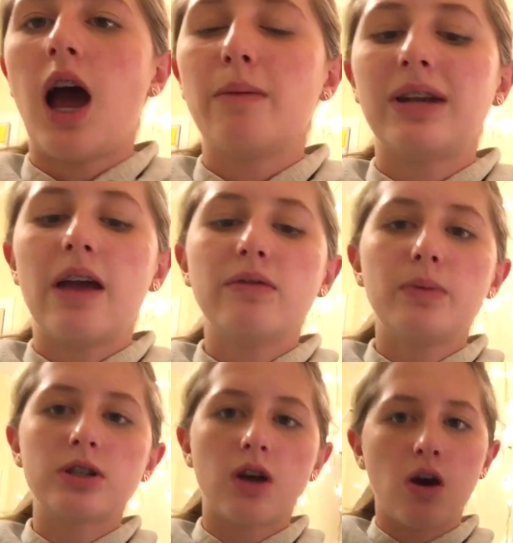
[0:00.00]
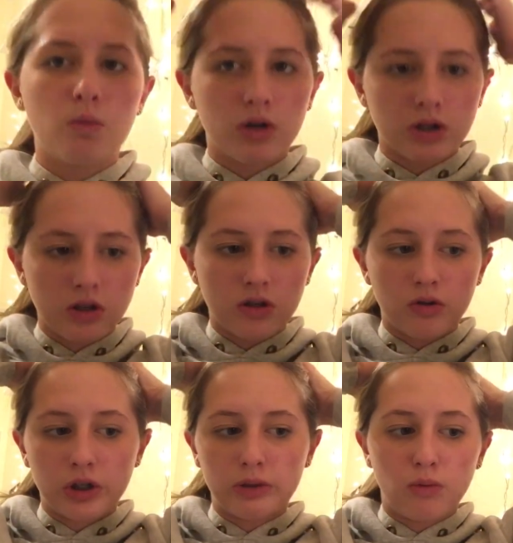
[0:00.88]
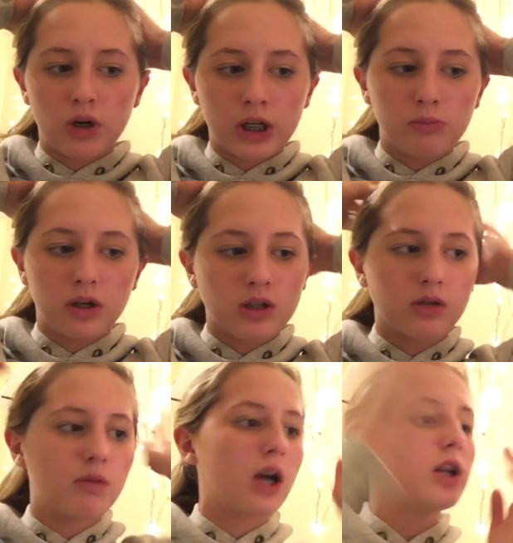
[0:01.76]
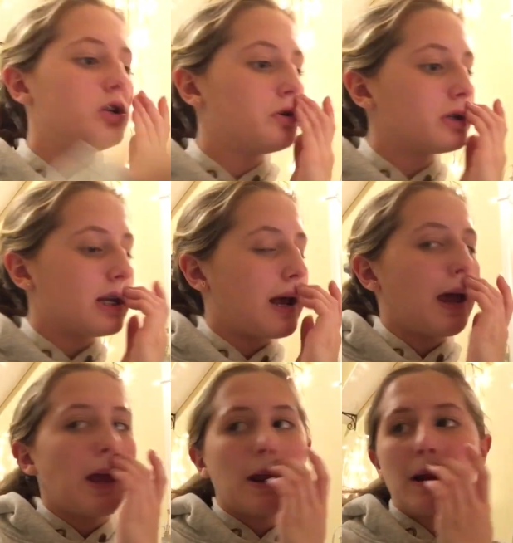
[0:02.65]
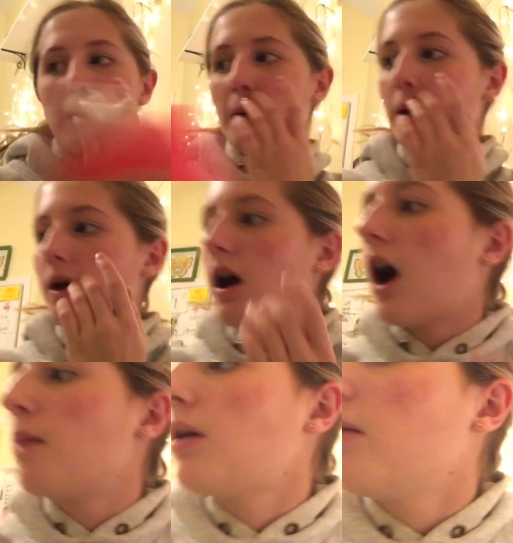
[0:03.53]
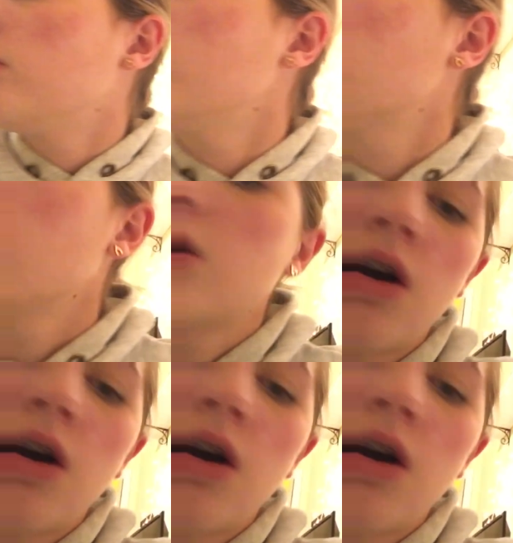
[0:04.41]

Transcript: I mean, I have a bunch of homework to do in the morning because I'm not gonna do it tonight, and I'm probably just gonna